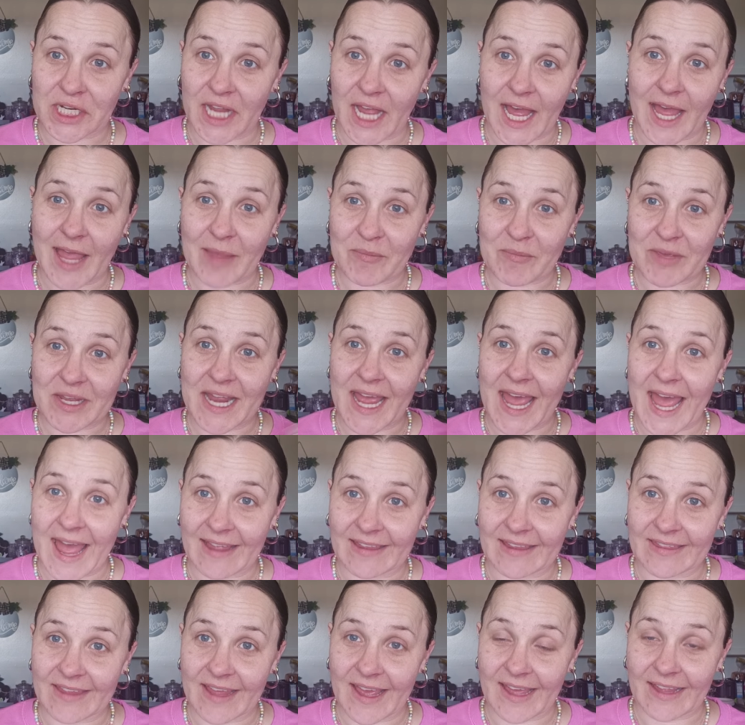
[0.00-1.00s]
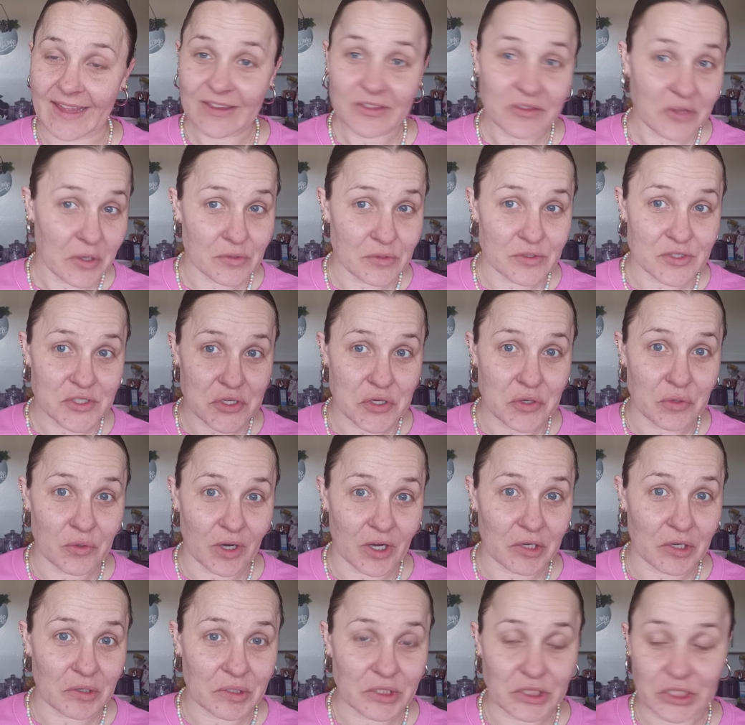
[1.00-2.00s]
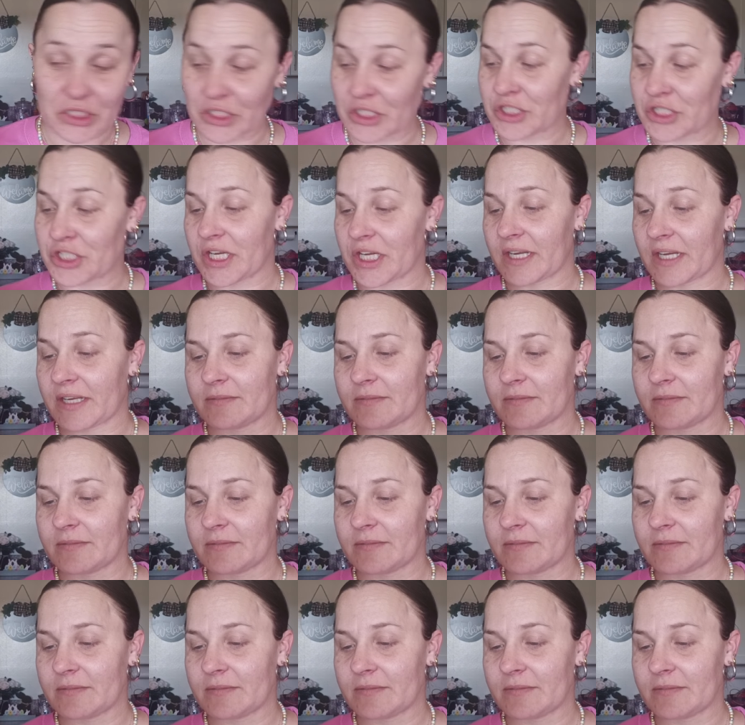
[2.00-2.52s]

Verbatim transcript: I'm going to add that, those who are allergic.